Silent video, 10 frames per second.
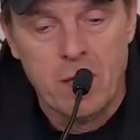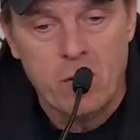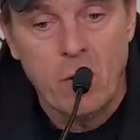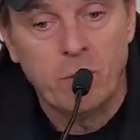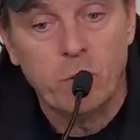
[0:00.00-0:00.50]

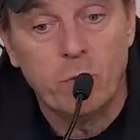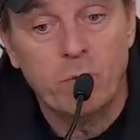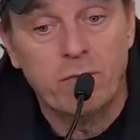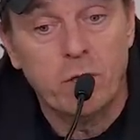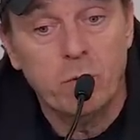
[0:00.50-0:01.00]
when we do a
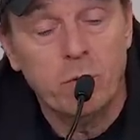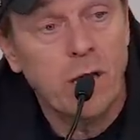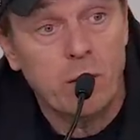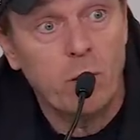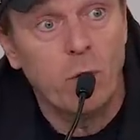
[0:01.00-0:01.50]
review,
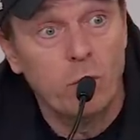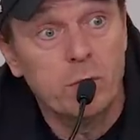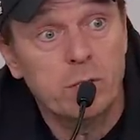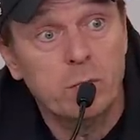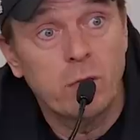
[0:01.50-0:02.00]
like we
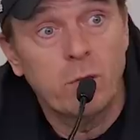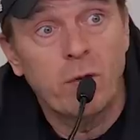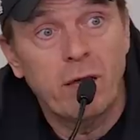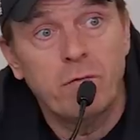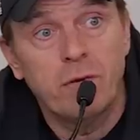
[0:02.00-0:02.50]
always do, and I
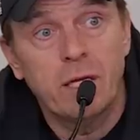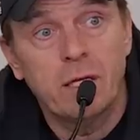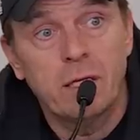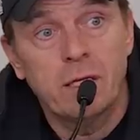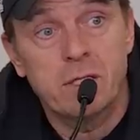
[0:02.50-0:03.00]
know
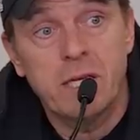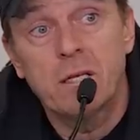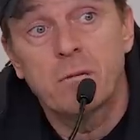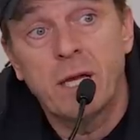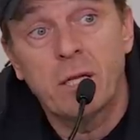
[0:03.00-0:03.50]
FA is
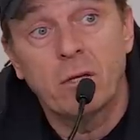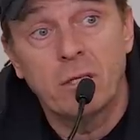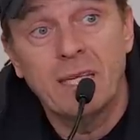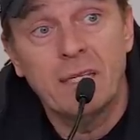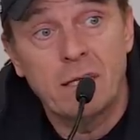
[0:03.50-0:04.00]
keen on making
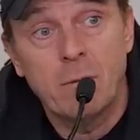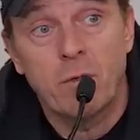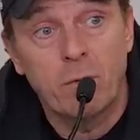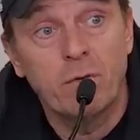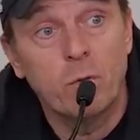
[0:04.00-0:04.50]
an
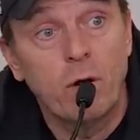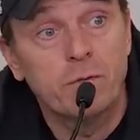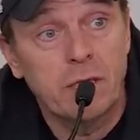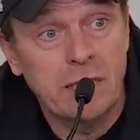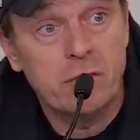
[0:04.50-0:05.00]
in-depth review
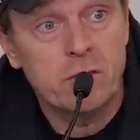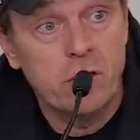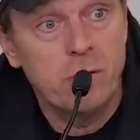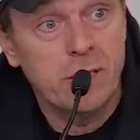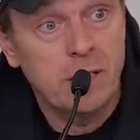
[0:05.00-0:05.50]
after each
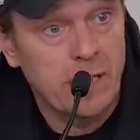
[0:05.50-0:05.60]
tournament,